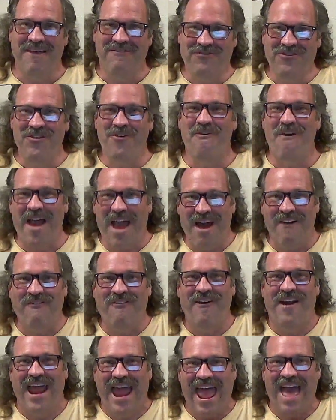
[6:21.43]
Have you
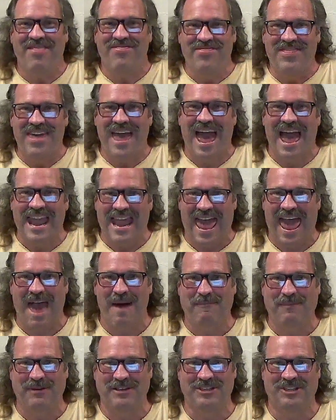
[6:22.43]
ever had that
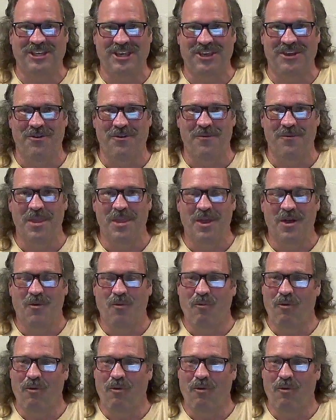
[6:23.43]
happen to you?